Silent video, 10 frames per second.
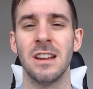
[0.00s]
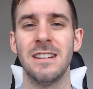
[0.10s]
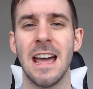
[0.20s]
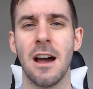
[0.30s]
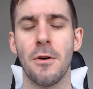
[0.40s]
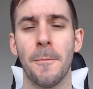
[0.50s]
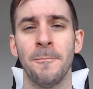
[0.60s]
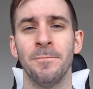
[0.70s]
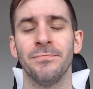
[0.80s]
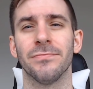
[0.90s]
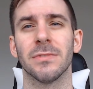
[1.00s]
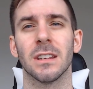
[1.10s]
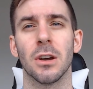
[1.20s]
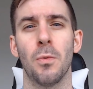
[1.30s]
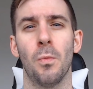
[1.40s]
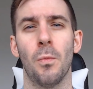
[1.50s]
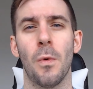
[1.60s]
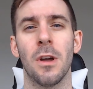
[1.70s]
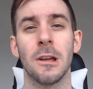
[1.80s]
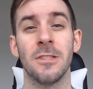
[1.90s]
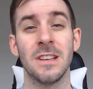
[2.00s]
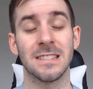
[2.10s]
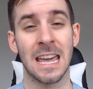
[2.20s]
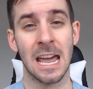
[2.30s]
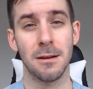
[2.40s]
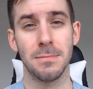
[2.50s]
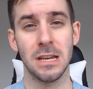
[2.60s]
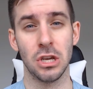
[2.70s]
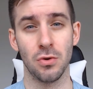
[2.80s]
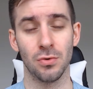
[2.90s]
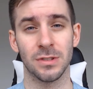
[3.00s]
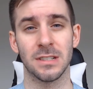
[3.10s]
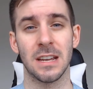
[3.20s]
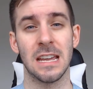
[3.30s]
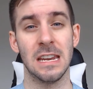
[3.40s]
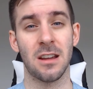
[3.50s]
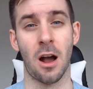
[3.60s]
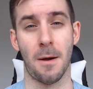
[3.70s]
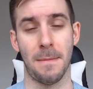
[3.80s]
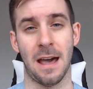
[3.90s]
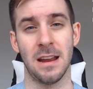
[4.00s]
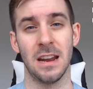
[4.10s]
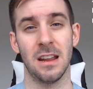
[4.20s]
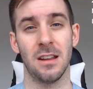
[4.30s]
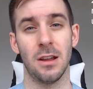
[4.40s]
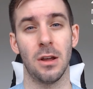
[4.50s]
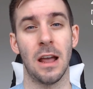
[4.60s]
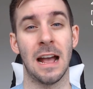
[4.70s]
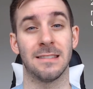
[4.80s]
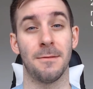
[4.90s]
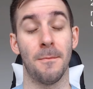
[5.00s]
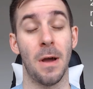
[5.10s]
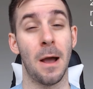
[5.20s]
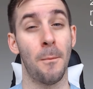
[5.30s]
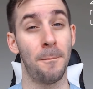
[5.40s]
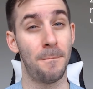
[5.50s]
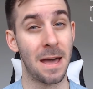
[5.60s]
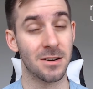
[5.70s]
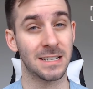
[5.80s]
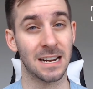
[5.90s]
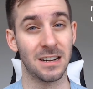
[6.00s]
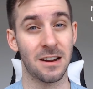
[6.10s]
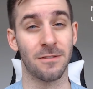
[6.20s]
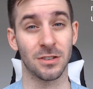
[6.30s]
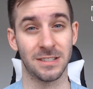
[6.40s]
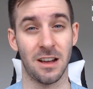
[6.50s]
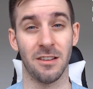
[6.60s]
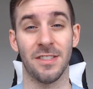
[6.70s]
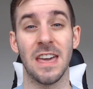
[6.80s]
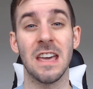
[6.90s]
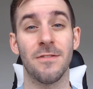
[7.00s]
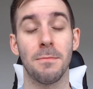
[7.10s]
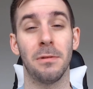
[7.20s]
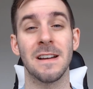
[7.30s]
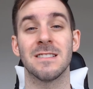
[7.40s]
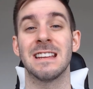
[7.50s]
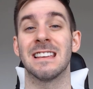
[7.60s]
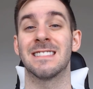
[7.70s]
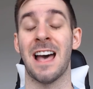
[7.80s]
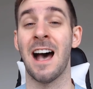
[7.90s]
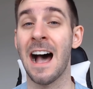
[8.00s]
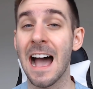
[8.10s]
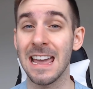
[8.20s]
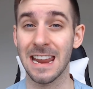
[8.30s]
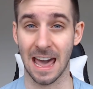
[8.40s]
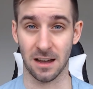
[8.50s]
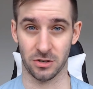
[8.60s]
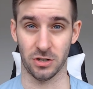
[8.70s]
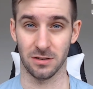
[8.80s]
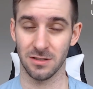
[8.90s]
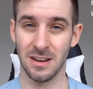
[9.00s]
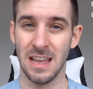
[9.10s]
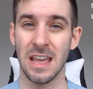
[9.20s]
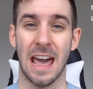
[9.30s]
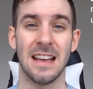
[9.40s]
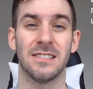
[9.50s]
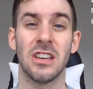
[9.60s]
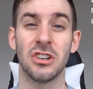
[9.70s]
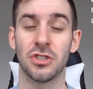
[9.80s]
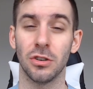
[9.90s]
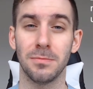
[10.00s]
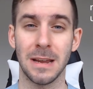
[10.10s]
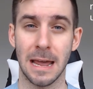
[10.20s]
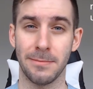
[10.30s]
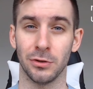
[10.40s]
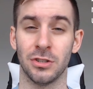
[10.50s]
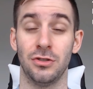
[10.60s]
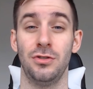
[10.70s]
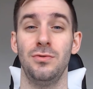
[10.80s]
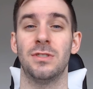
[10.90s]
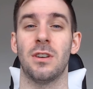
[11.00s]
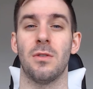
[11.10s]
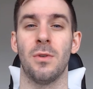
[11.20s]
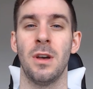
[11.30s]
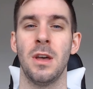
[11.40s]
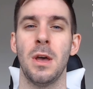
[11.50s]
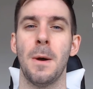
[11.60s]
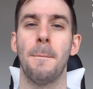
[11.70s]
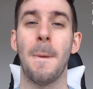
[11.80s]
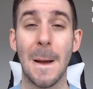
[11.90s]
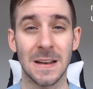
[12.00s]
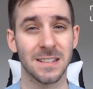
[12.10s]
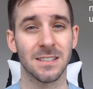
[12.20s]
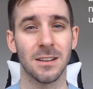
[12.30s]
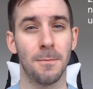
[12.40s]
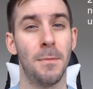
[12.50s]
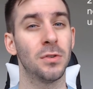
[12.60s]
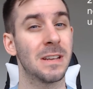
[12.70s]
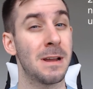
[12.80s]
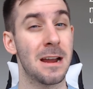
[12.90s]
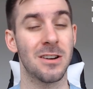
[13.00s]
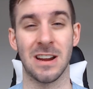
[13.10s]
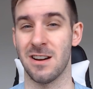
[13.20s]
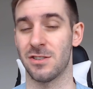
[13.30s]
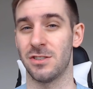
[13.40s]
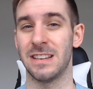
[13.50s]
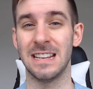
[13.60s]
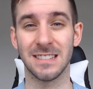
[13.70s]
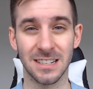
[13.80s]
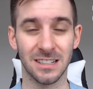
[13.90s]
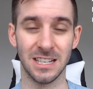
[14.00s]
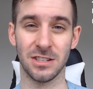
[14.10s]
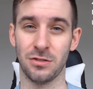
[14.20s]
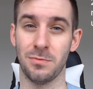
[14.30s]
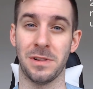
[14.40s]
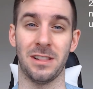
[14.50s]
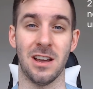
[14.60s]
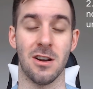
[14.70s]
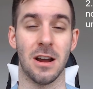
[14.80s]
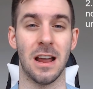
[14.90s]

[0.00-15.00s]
Now, this can be used in combat as a better technique for stealth if the player takes the hide action, as they should be able to do so, but most player characters instantly assume that they are